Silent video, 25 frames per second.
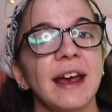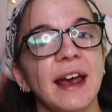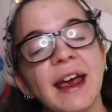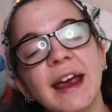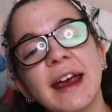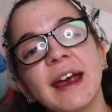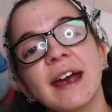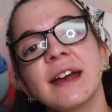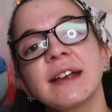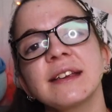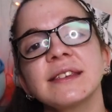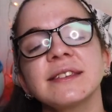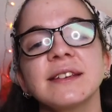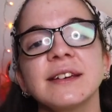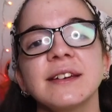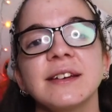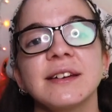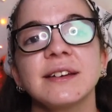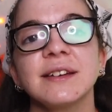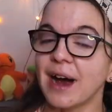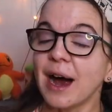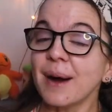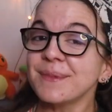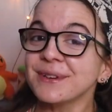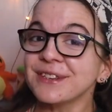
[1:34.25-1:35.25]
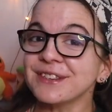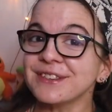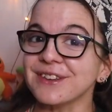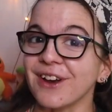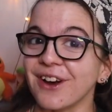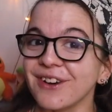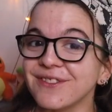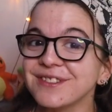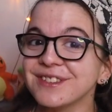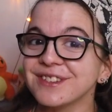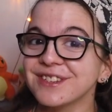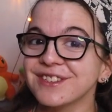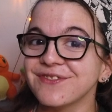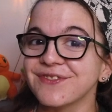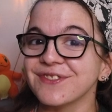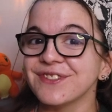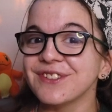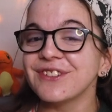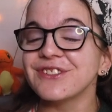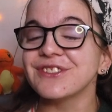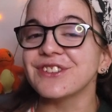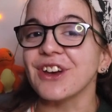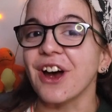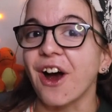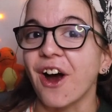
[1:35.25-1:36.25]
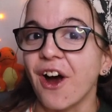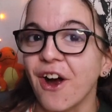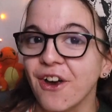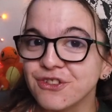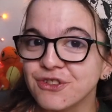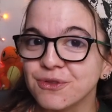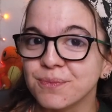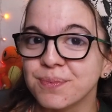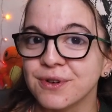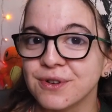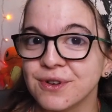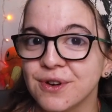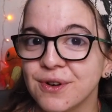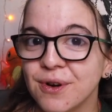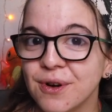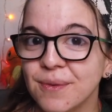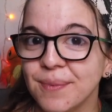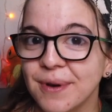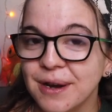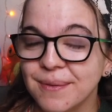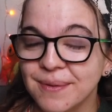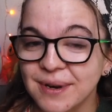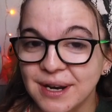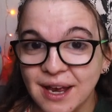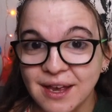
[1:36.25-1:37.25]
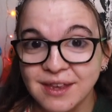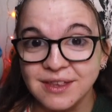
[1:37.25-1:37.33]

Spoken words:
and I'm a solventless foods entrepreneur baby,